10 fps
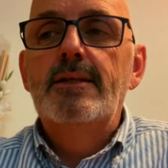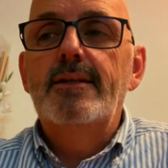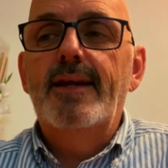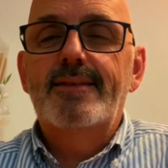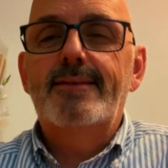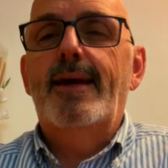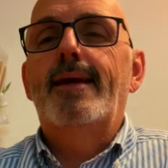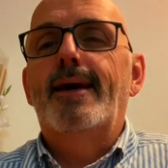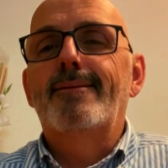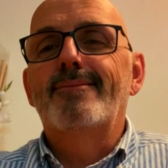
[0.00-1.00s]
Next
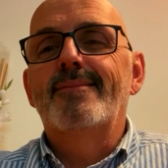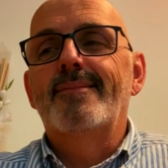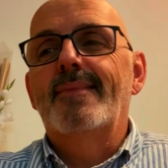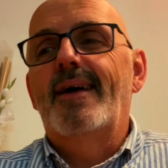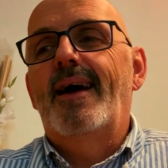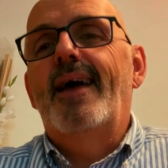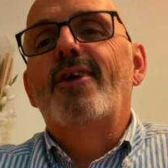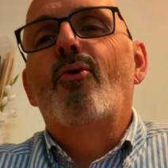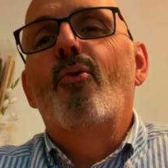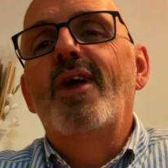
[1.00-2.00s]
day
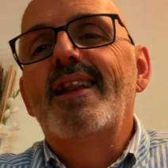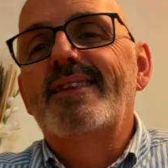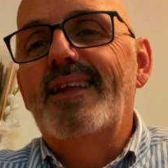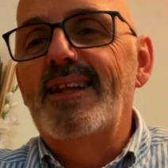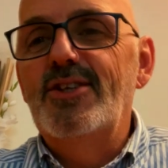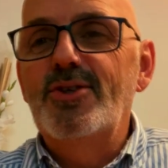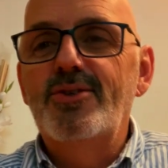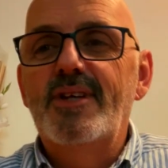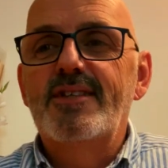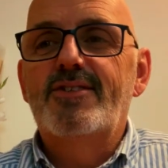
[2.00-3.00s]
I will tell
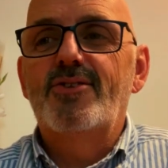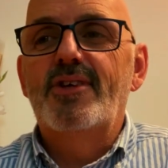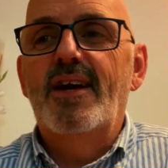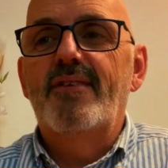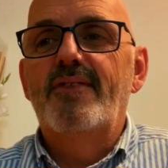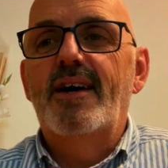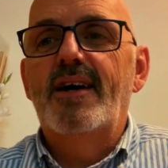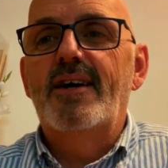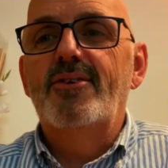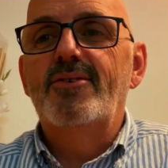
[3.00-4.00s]
you the story
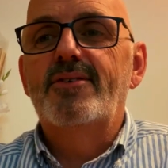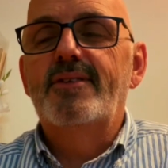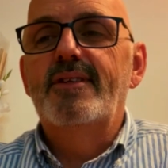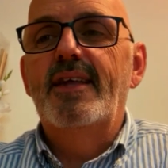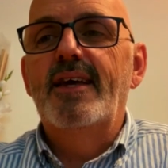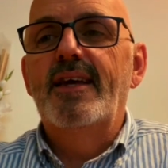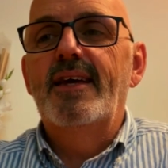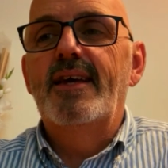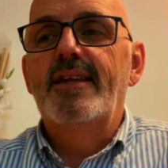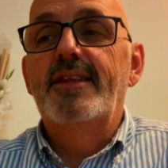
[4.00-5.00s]
about
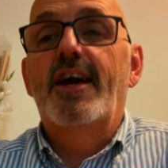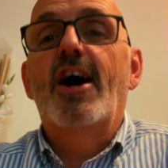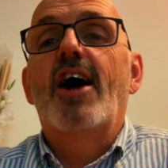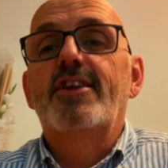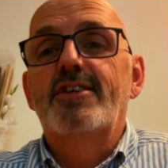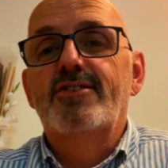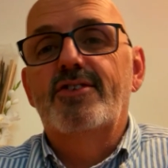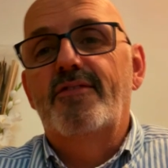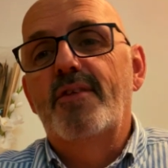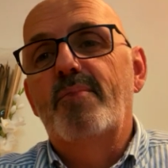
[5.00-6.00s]
the gardens
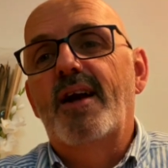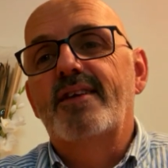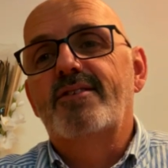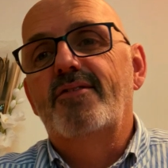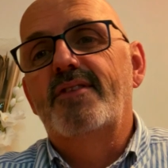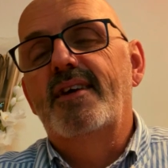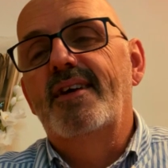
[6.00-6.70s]
of the palace of